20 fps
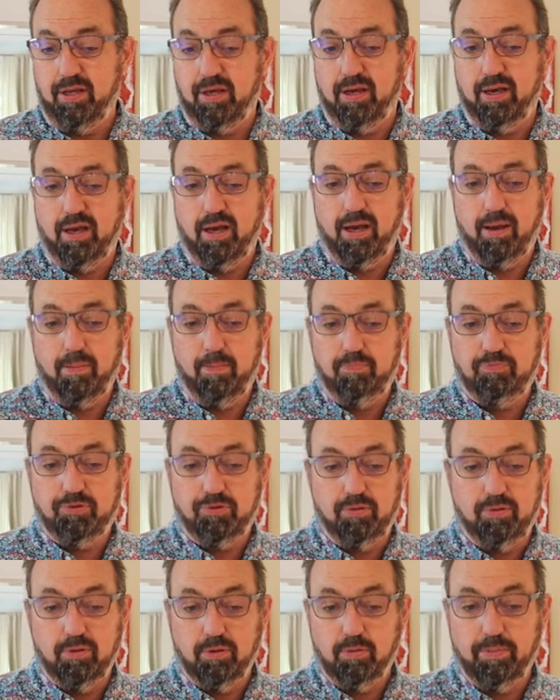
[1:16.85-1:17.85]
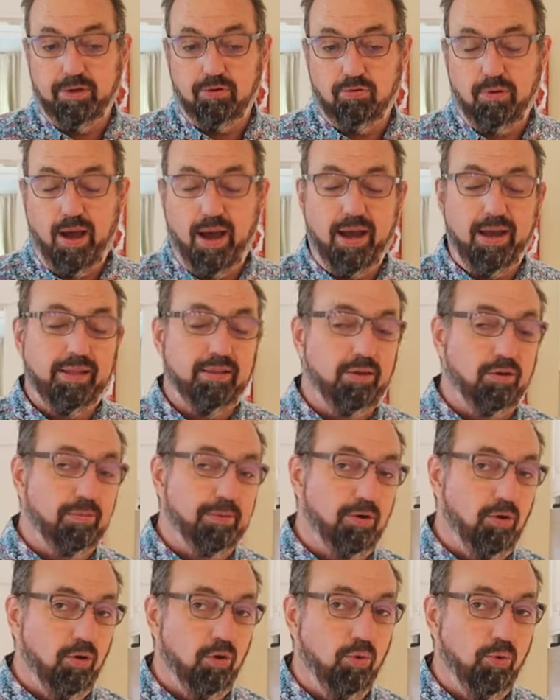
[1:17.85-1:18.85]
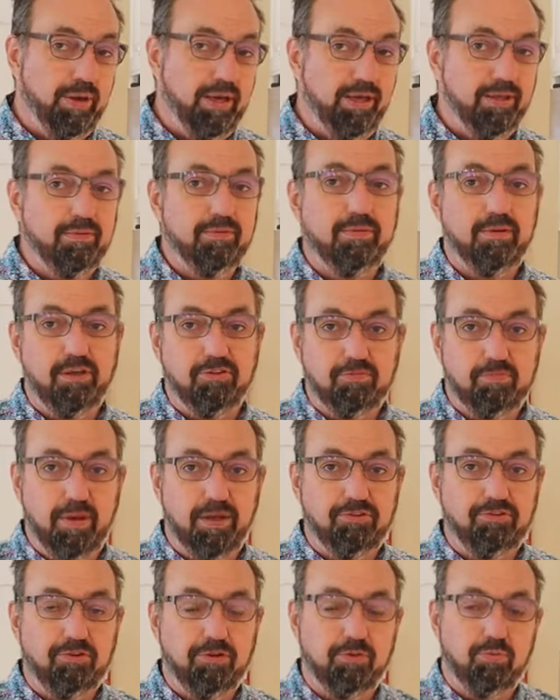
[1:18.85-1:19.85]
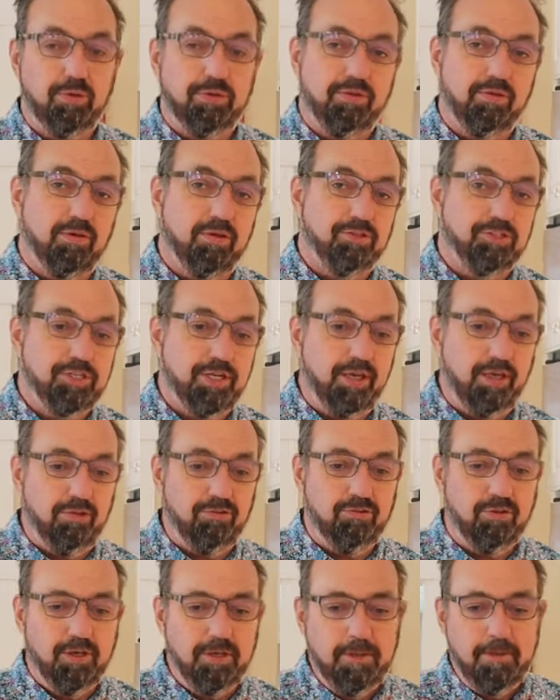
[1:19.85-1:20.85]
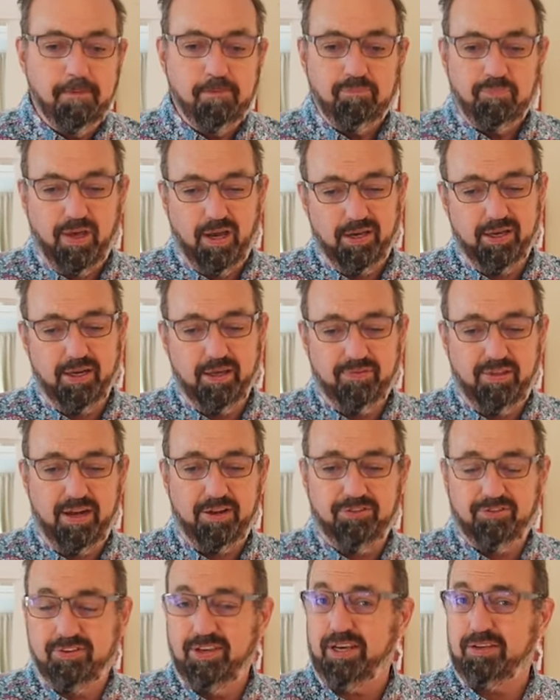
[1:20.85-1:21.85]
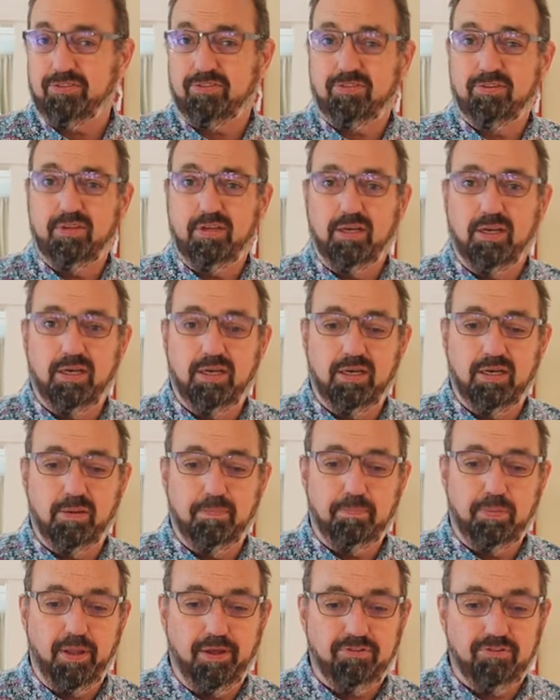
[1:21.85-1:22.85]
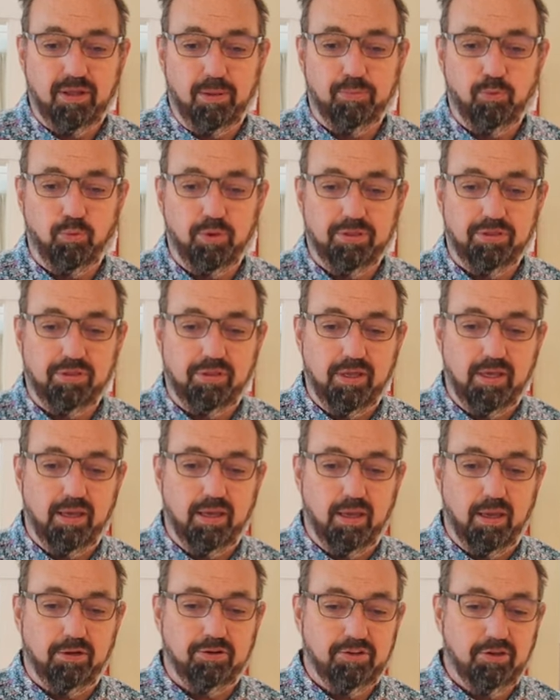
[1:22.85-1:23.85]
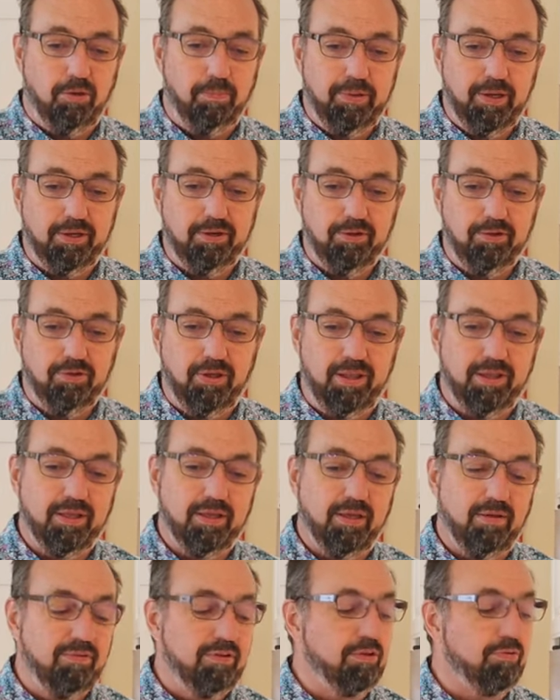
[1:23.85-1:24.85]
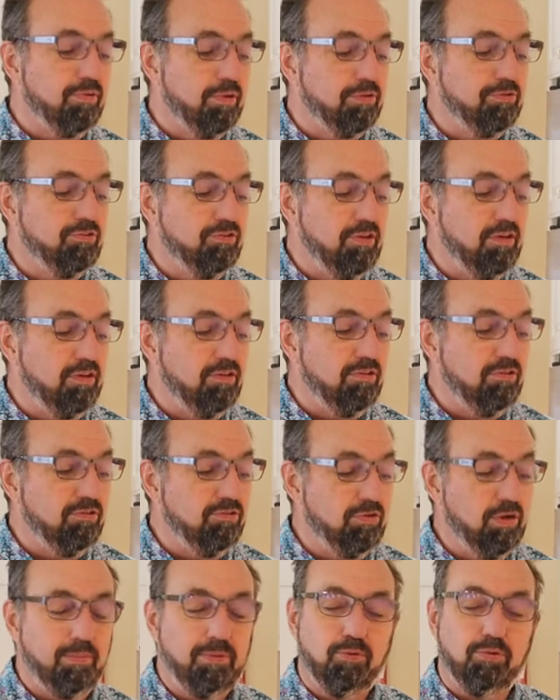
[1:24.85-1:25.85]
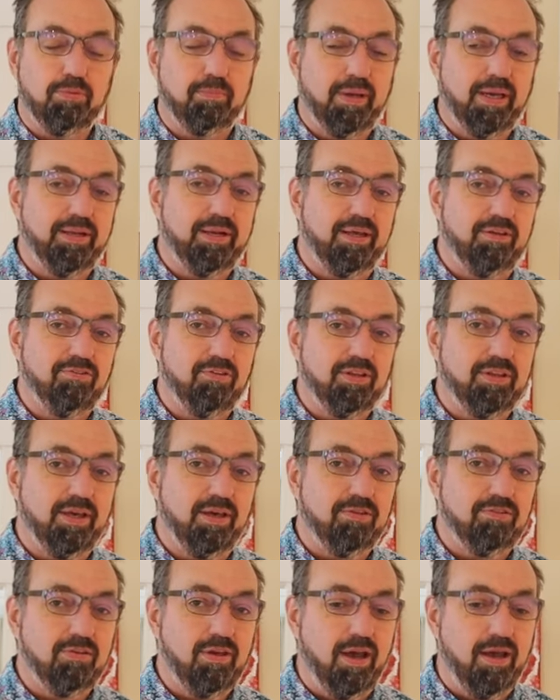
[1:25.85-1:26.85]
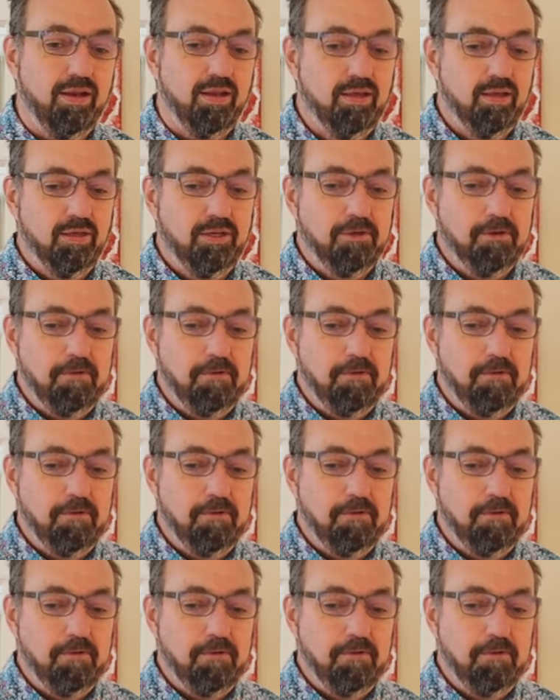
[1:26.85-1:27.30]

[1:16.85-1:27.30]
A little bit of rye, a little bit of whole wheat, nice mustard with the cheese. I'm gonna give that a 6. Plussed up with the dill pickle and then given the grilled cheese treatment with mayonnaise on the outside.